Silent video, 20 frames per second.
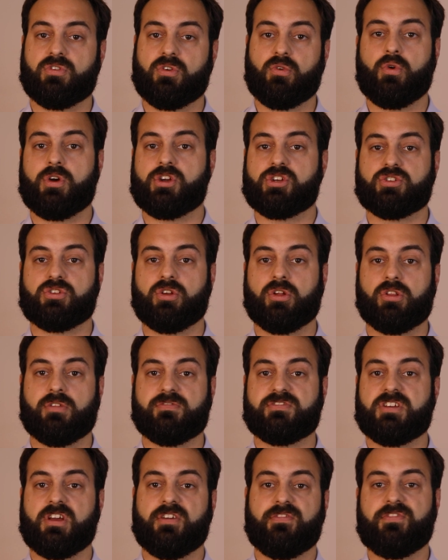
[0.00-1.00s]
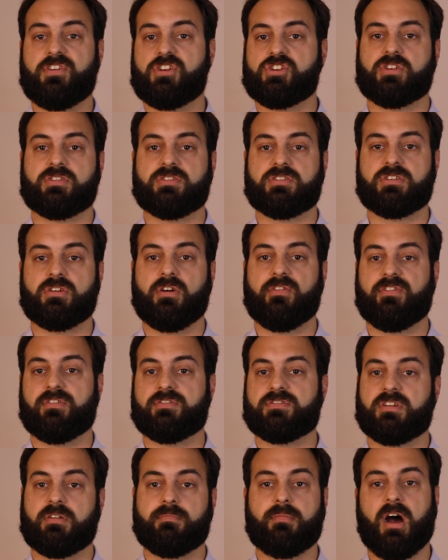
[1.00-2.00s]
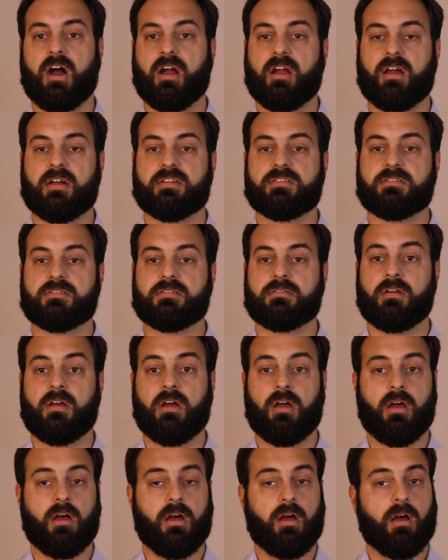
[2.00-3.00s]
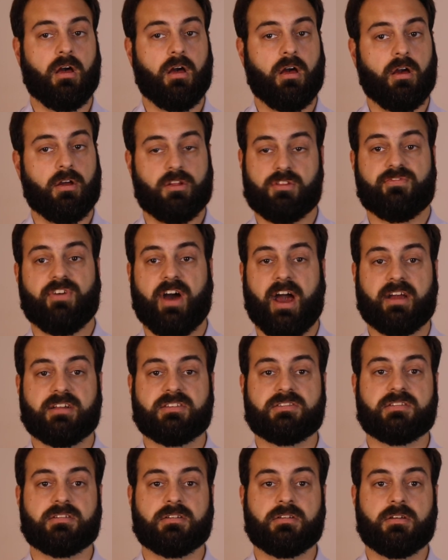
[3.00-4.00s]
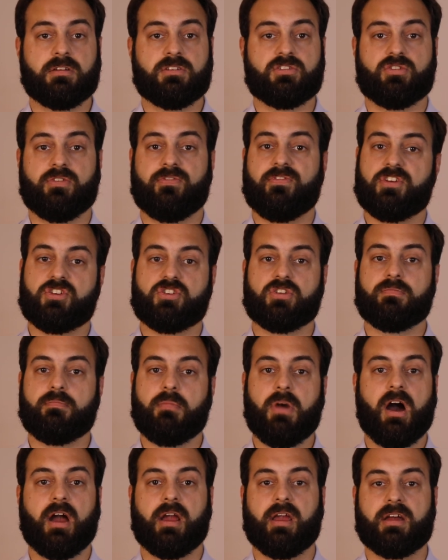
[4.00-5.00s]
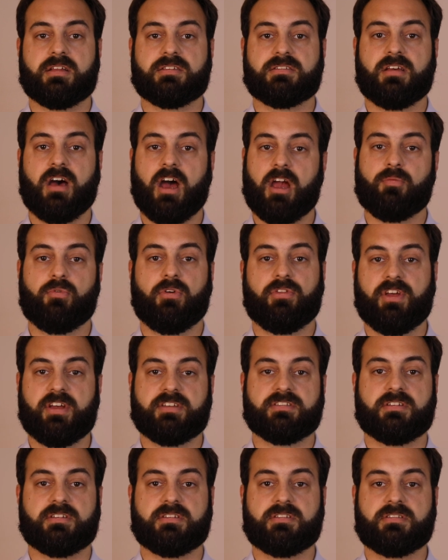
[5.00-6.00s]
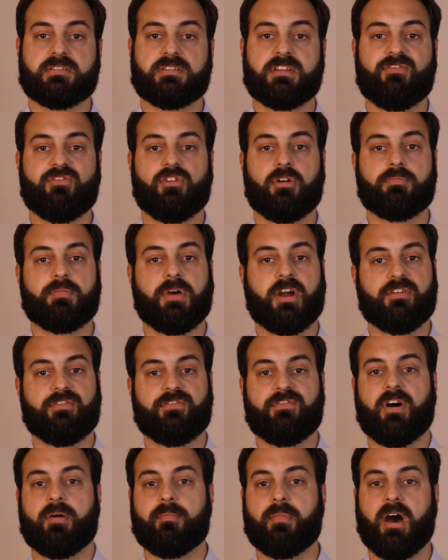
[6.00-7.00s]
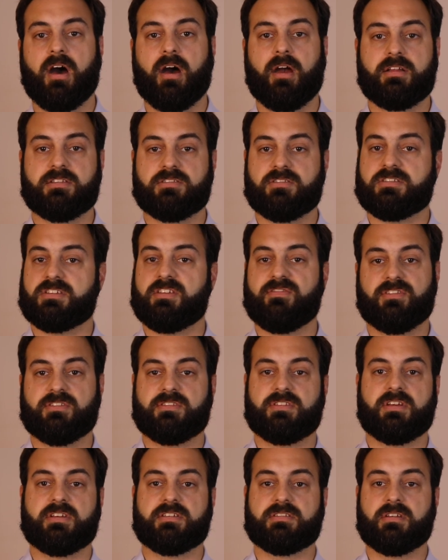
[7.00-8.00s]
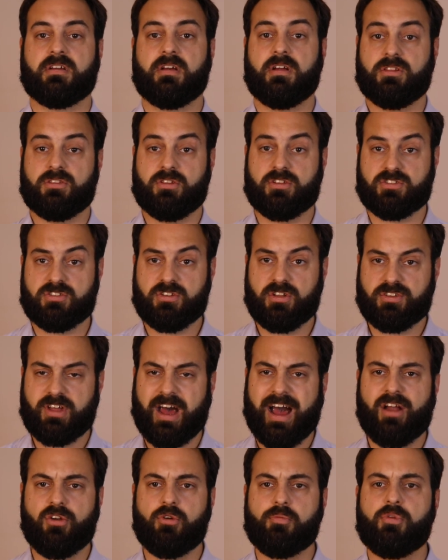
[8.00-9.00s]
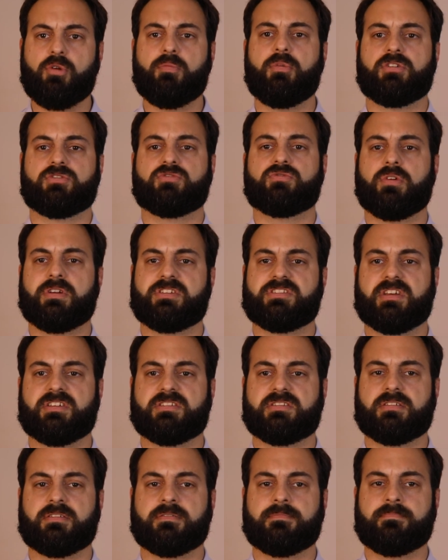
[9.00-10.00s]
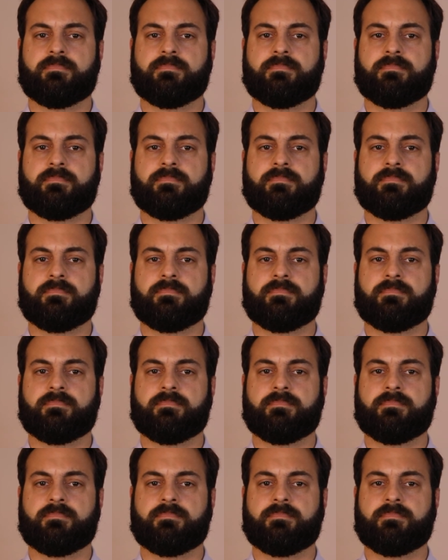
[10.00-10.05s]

the question of the efficiency of financial markets. In fact, the efficient markets hypothesis developed by pharma in the 70s does not allow bubbles to exist.